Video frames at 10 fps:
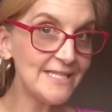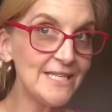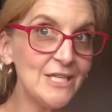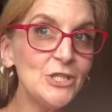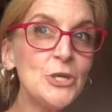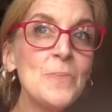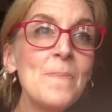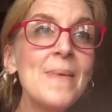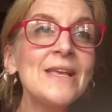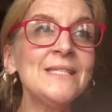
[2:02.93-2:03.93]
Did you
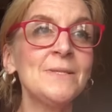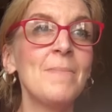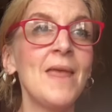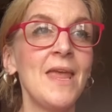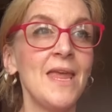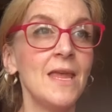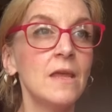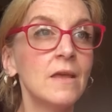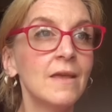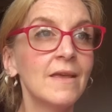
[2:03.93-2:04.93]
miss me?